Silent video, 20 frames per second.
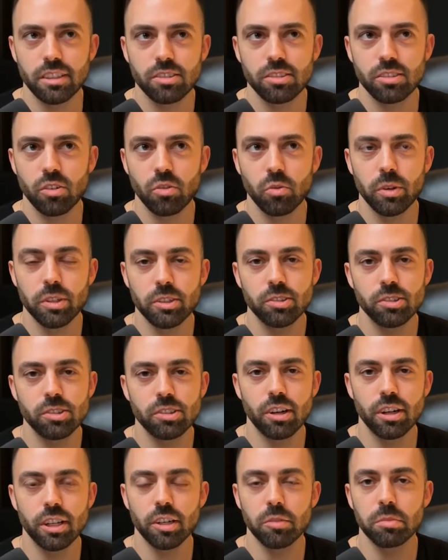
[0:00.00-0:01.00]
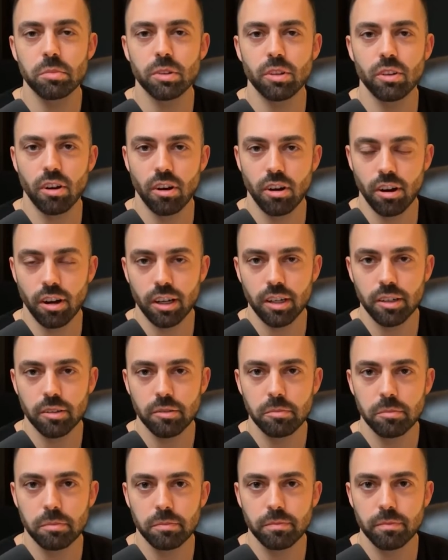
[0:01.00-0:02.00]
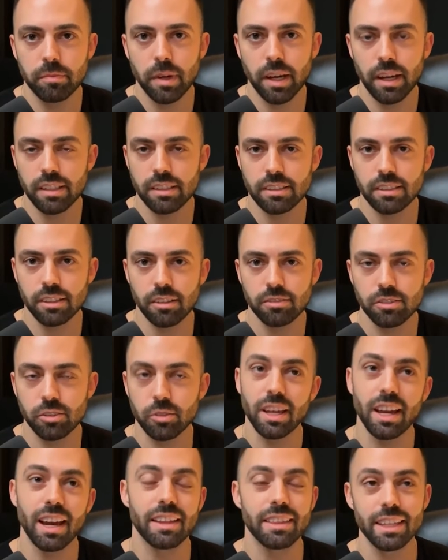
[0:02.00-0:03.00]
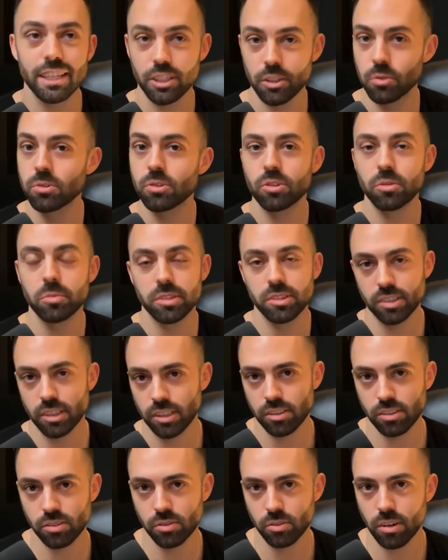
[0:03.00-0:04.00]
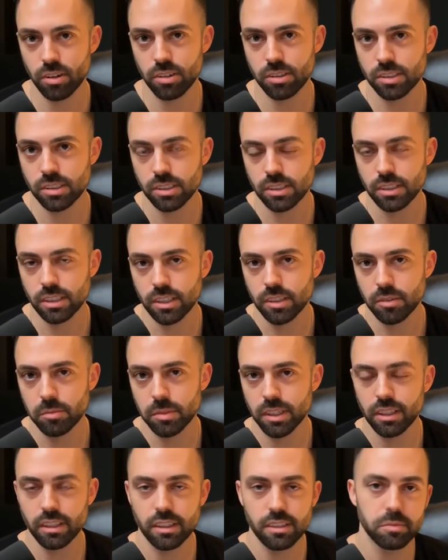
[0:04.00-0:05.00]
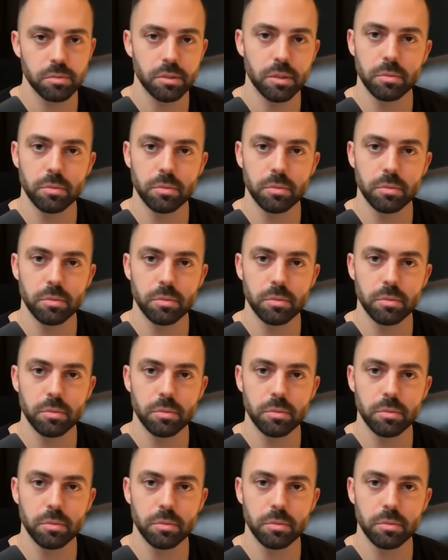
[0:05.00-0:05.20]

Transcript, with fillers: So when you're starting a blog by itself, so yeah, I think YouTube is a good source because mm-hmm.